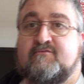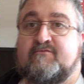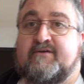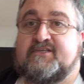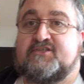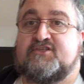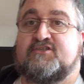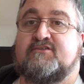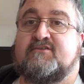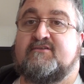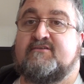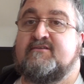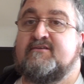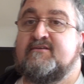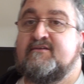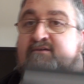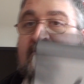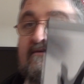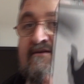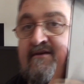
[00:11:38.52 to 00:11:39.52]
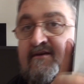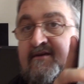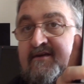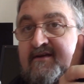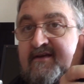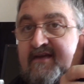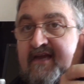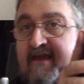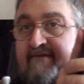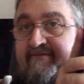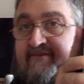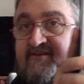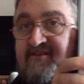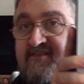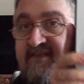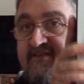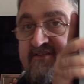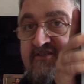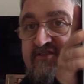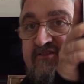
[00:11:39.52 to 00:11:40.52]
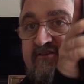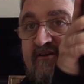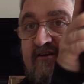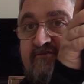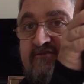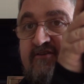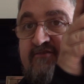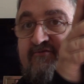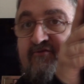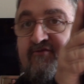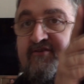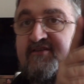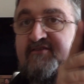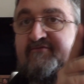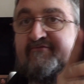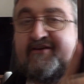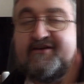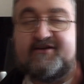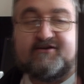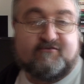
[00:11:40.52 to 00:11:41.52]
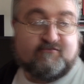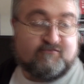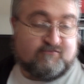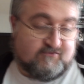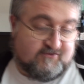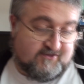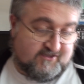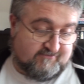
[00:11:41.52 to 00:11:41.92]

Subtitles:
which, if you've seen Solitary Ronin's video,